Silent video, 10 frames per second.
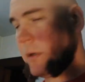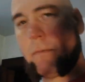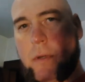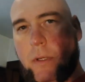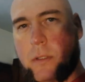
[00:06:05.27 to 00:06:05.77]

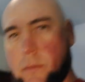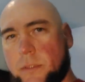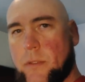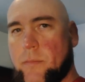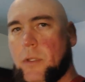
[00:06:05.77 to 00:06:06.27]
very close
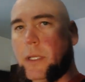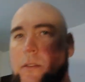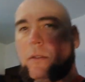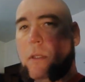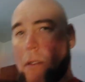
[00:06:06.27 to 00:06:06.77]
to the plant
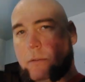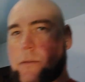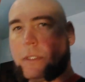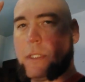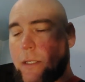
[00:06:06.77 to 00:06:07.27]
so they don't
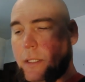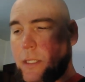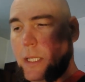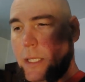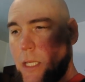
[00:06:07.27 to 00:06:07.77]
stretch out and get
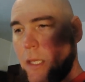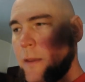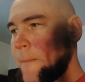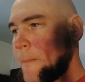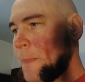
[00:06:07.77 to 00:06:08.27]
leggy,
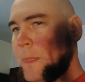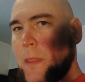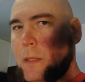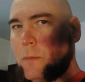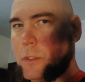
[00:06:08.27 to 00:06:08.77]

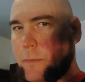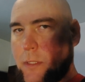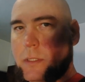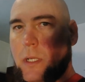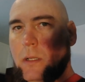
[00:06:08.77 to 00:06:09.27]
which means
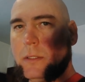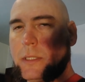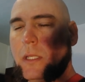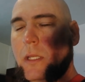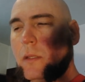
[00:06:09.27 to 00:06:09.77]
tall and
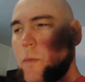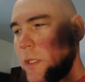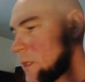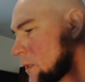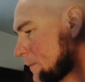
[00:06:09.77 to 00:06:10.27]
skinny and weak.